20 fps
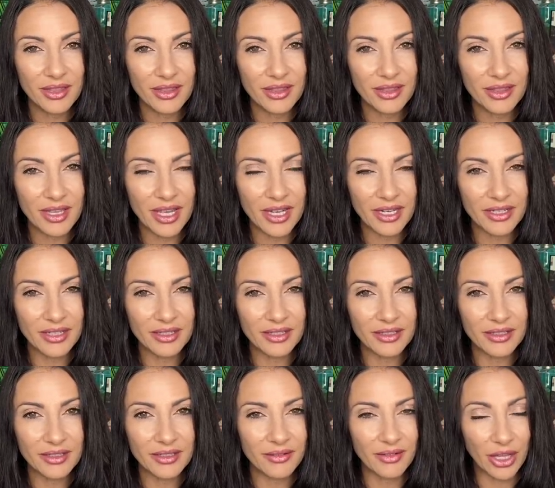Then
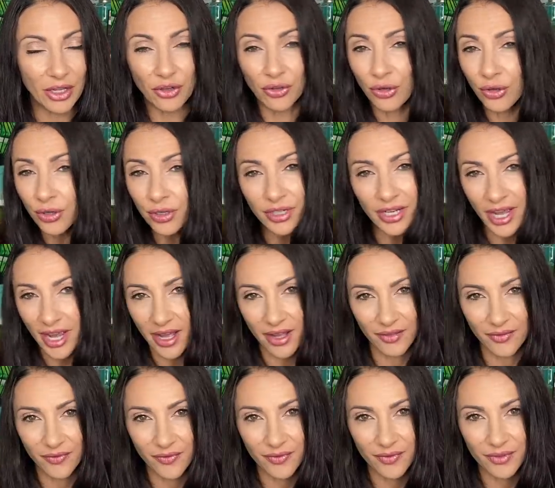they could
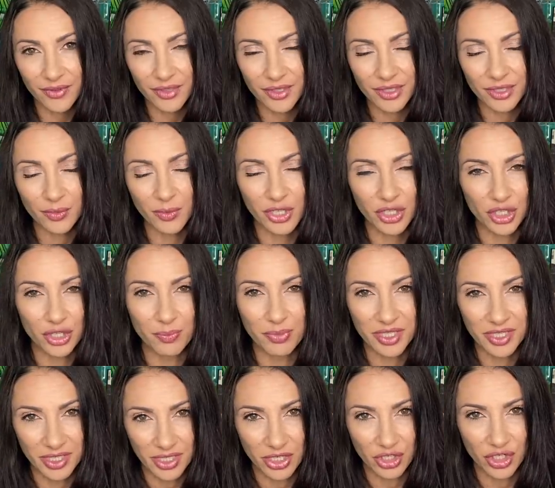have switched
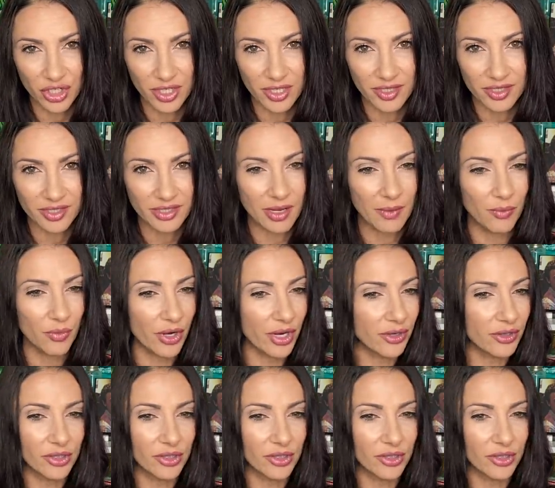positions somewhere,